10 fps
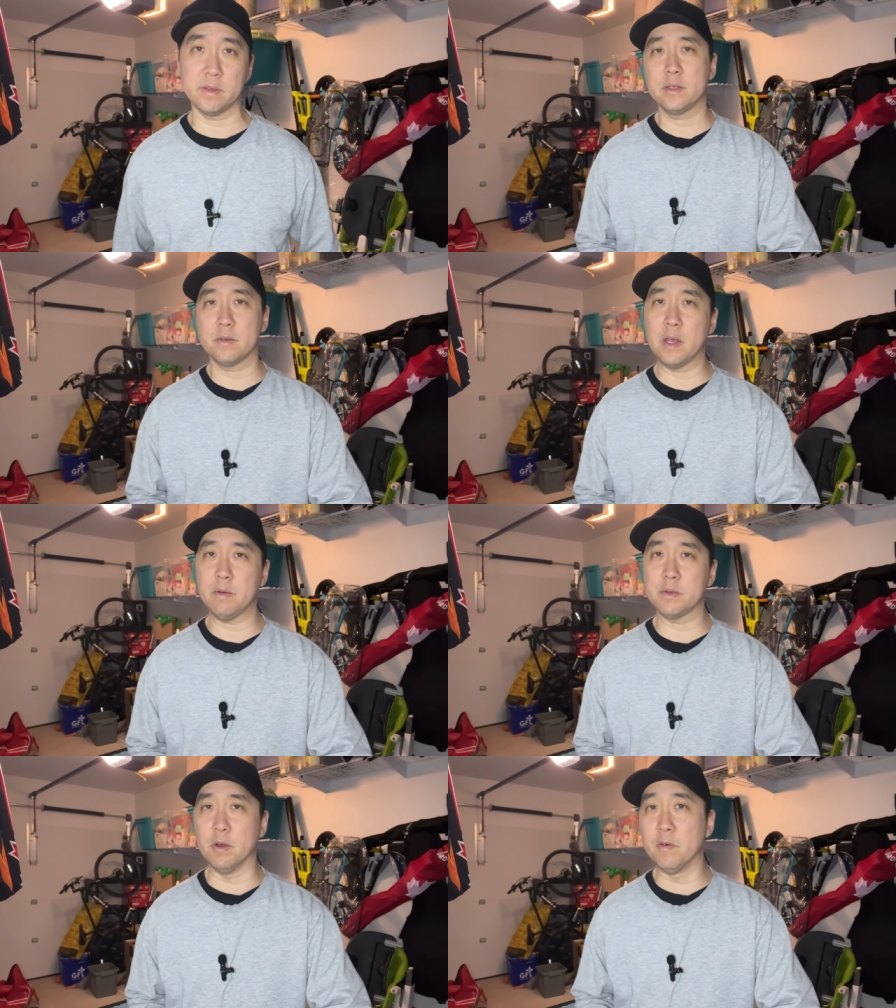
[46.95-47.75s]
So that
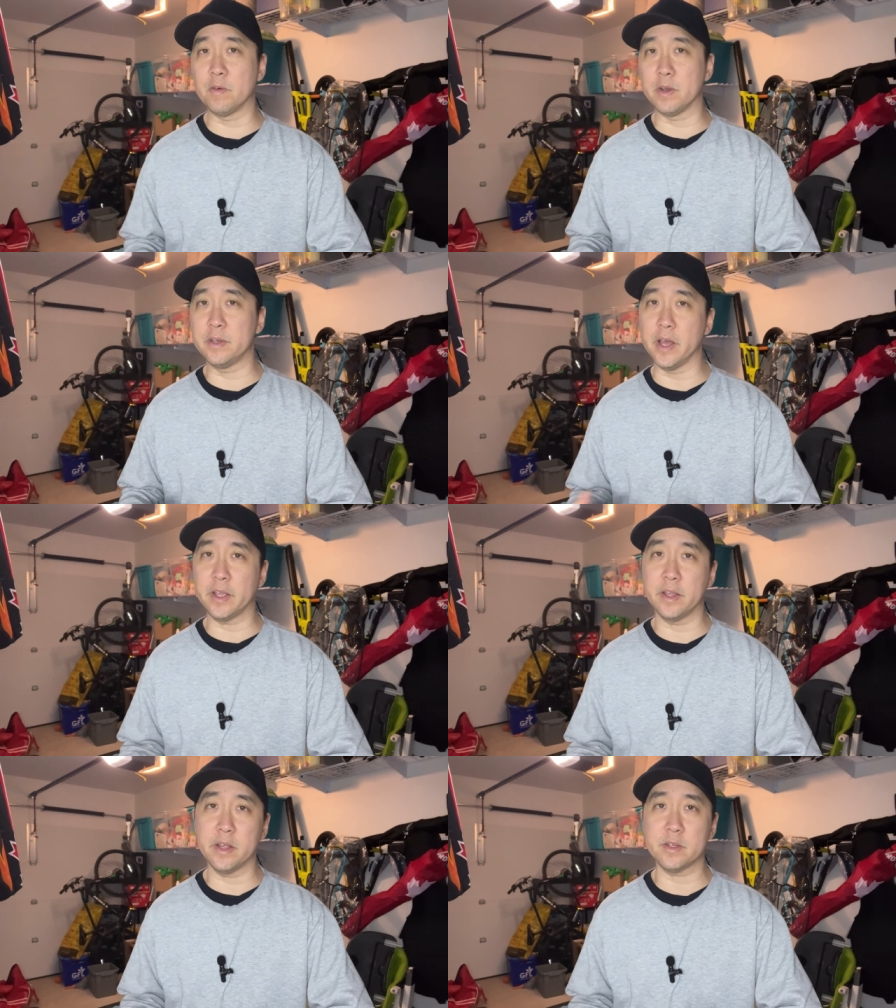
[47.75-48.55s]
was over a
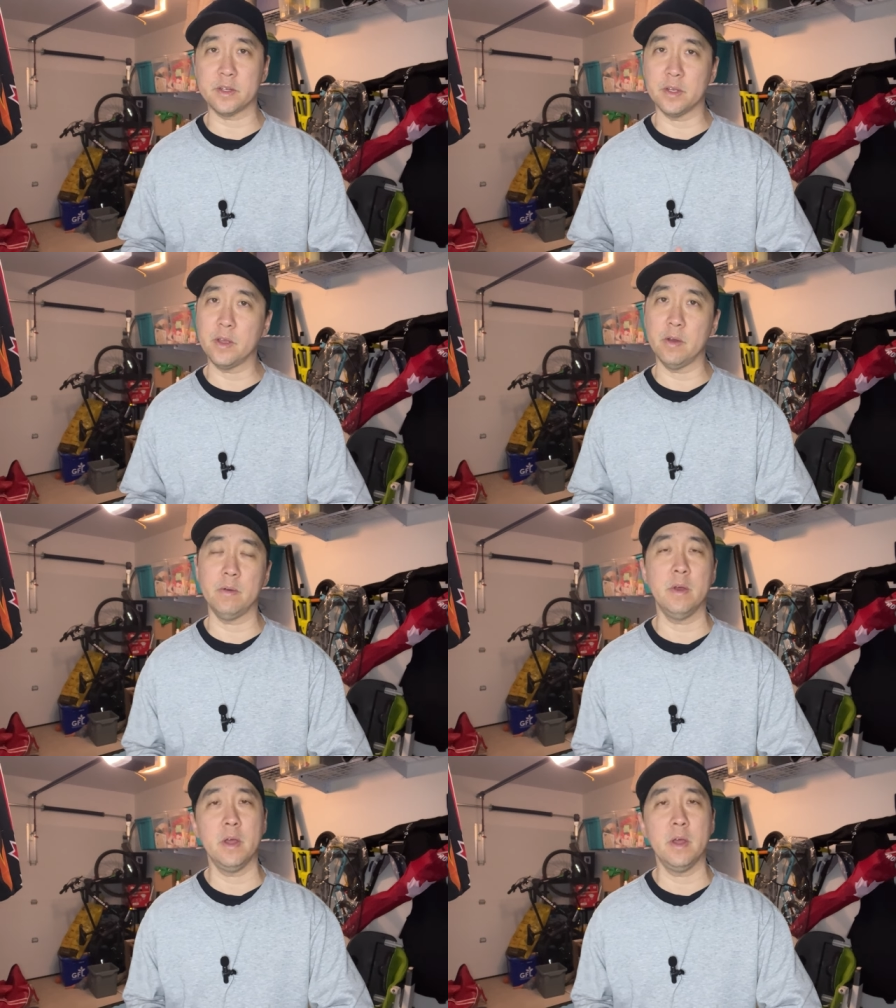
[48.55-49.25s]
decade-ish ago.